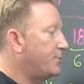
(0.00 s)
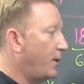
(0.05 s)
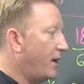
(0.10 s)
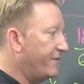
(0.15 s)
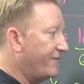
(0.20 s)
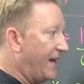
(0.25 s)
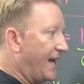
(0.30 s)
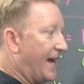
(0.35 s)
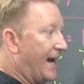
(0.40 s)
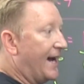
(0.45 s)

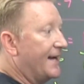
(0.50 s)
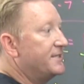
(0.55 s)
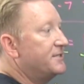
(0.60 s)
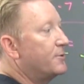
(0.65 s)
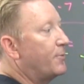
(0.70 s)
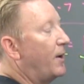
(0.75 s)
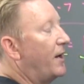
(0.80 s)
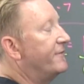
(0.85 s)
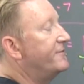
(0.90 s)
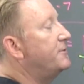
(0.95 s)
12, I add
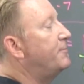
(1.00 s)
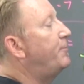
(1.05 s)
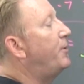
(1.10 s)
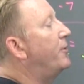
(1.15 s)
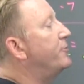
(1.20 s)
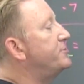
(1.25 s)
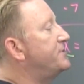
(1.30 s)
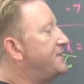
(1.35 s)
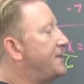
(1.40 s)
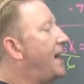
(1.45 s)
12 to
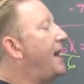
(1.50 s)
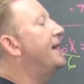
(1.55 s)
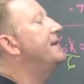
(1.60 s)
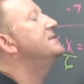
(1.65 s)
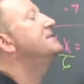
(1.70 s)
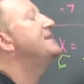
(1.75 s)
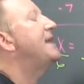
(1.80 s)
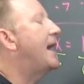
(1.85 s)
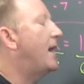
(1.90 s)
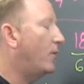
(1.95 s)
both
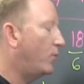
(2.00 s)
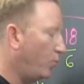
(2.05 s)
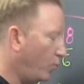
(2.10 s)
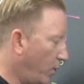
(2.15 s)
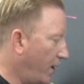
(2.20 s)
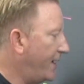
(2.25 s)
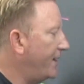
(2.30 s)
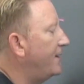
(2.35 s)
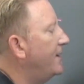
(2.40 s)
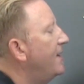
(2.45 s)
sides. Now,
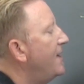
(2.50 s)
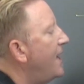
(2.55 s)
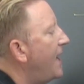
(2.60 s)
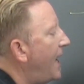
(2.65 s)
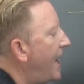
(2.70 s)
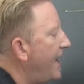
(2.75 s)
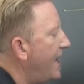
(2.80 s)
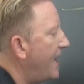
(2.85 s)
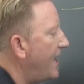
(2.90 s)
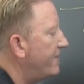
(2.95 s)
what?
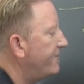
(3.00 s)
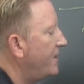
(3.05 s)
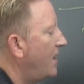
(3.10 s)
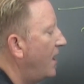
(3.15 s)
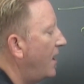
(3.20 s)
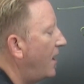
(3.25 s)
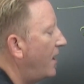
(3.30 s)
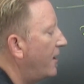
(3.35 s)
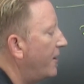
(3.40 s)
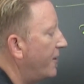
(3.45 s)
I have
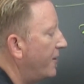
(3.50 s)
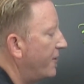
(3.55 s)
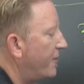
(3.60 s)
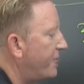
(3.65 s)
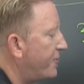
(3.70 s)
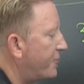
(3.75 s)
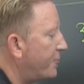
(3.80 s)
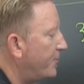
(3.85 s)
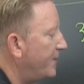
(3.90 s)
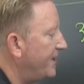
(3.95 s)
uh, a
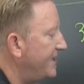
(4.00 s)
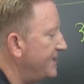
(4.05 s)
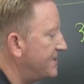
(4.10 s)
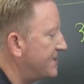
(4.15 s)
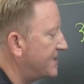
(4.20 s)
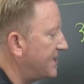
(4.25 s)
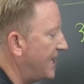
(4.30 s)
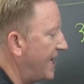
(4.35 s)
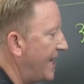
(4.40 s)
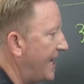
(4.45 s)
3
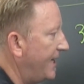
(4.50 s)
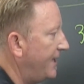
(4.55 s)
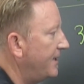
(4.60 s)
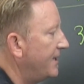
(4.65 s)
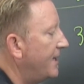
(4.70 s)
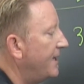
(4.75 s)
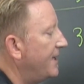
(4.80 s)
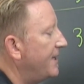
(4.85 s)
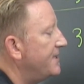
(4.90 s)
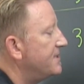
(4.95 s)
sleigh
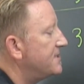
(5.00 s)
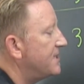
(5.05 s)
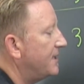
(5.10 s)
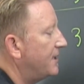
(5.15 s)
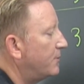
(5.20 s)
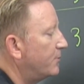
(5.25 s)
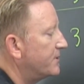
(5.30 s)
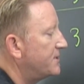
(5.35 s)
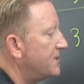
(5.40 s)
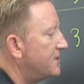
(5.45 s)
is
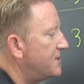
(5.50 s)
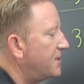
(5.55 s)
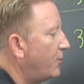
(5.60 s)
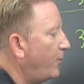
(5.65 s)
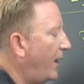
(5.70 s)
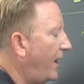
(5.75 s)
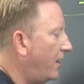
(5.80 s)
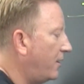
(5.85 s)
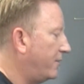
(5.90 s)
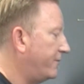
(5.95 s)
equal to
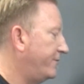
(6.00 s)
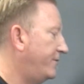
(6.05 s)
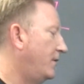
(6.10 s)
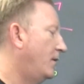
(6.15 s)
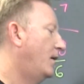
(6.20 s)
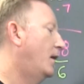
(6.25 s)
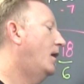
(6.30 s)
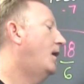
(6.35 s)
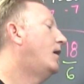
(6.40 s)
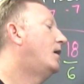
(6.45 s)
12
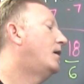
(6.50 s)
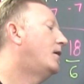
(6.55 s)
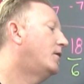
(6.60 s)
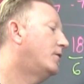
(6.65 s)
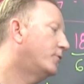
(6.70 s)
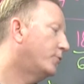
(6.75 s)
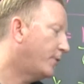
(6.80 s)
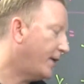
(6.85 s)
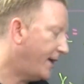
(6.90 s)
all,